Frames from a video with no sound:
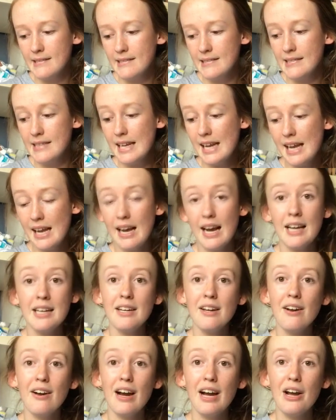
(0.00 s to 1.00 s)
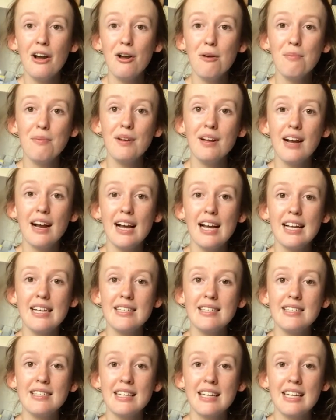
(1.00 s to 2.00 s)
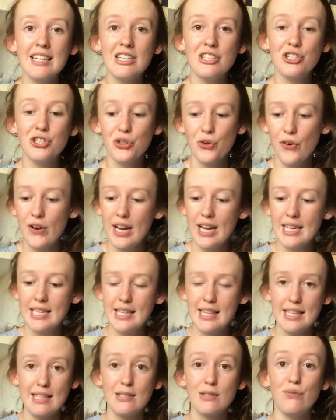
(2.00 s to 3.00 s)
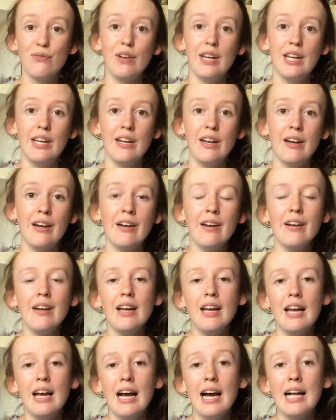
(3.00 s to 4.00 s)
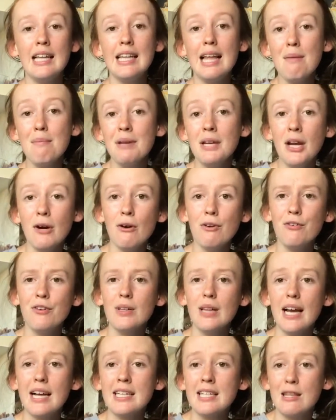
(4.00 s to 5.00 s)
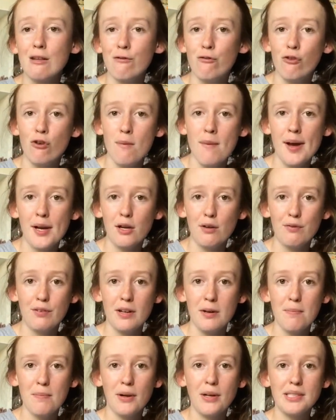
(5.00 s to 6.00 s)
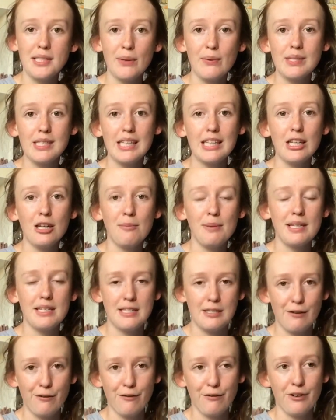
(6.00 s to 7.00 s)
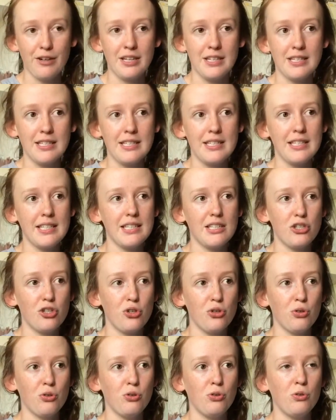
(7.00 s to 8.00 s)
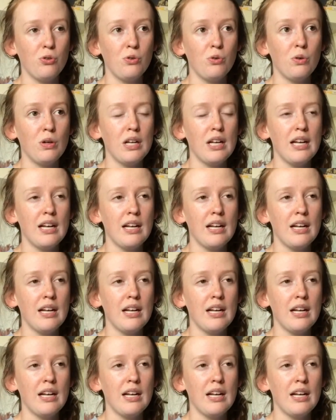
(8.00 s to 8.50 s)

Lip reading: Yeah, I know, I hope you guys enjoyed this video. Let me know if you liked the format of it, because it was a little bit different to